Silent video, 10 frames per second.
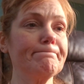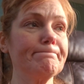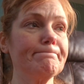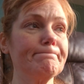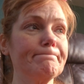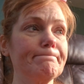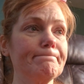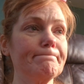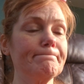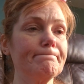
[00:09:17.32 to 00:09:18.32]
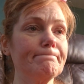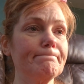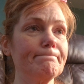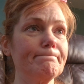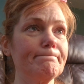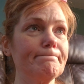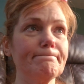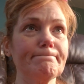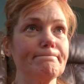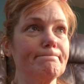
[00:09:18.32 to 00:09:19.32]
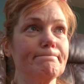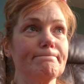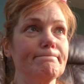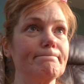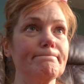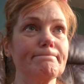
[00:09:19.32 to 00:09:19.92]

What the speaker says: (silence)